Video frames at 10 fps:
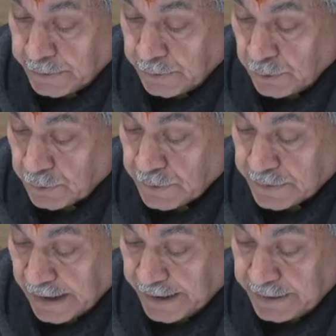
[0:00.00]
to your
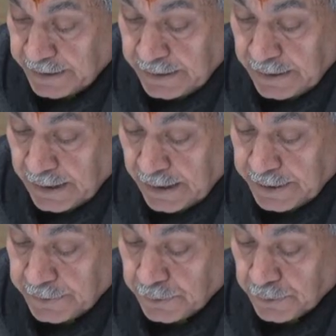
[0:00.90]
society
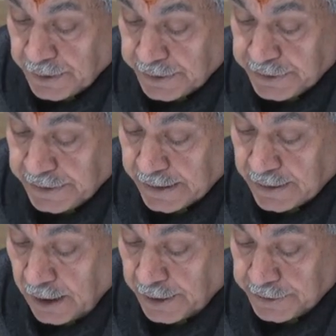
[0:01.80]
and to your country at
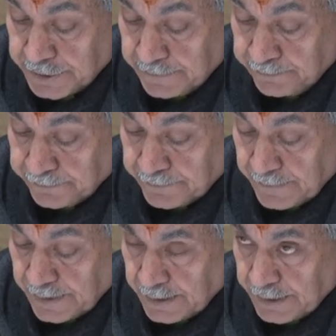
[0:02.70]
large.
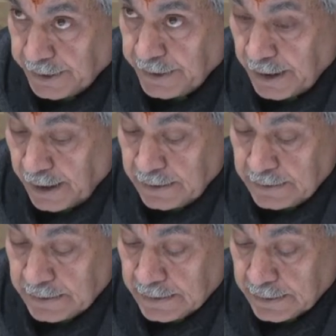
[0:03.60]
In India,
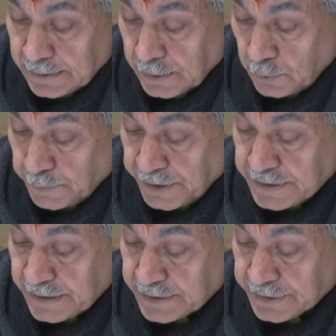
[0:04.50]
the
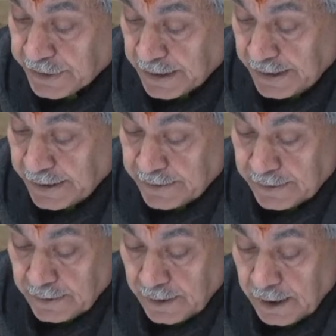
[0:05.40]
Upanishads declare,
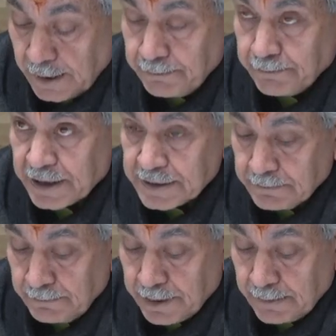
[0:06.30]
Aham
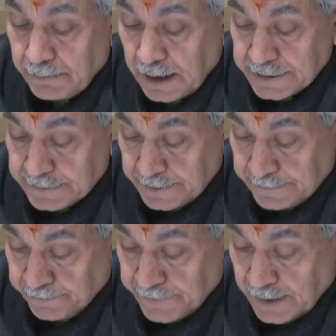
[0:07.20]
Brahmasmi.
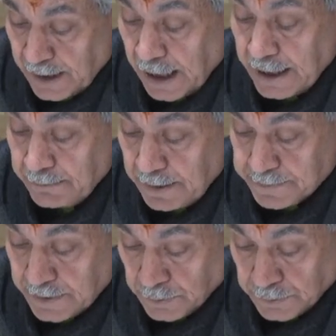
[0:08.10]
I am
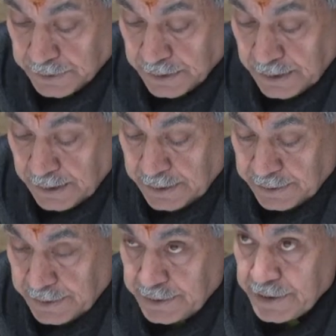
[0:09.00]
absolute.
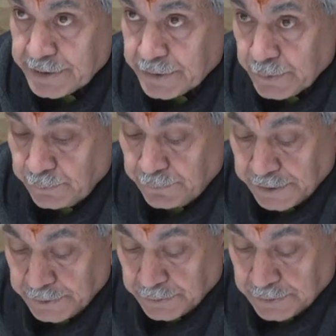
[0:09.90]
This is true for
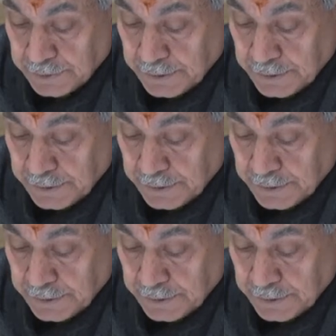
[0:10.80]
youth.